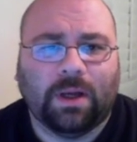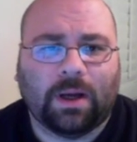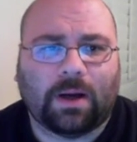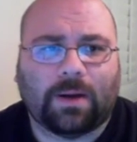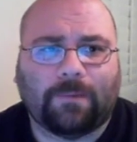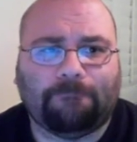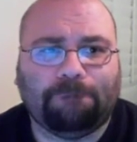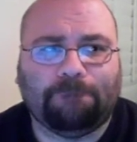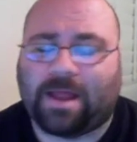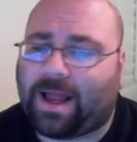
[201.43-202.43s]
And
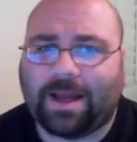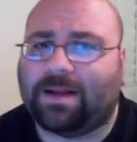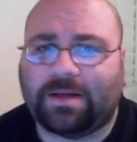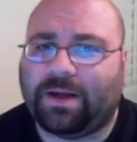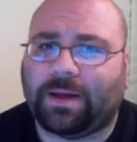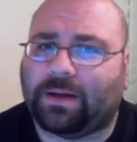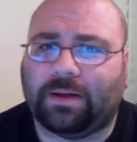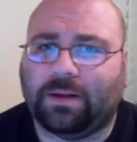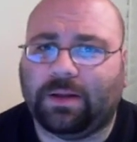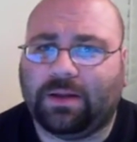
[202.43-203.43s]
I got to tell you,
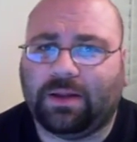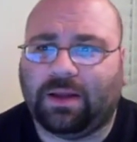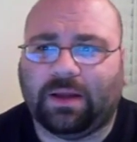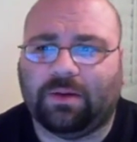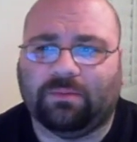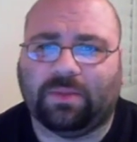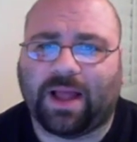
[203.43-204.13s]
the